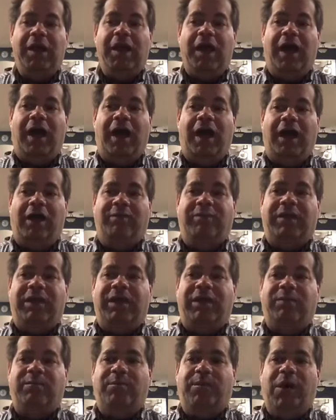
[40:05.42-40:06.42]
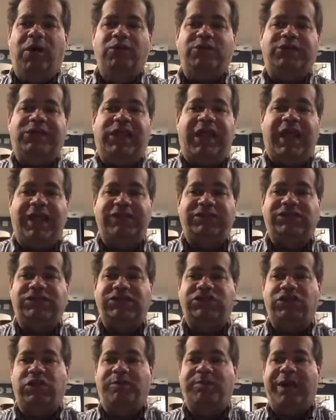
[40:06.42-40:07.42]
Um, in most
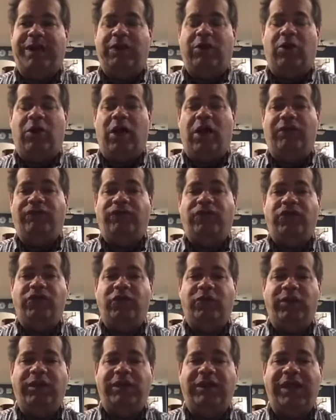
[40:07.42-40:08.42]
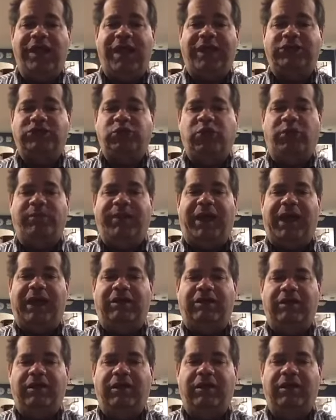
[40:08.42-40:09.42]
cases, you're better off doing the actual
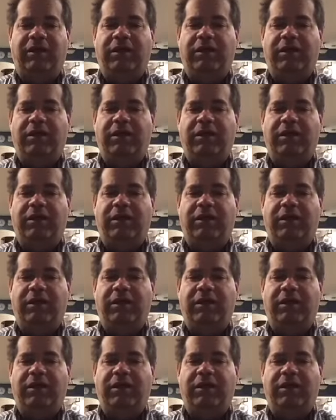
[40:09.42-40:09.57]
math.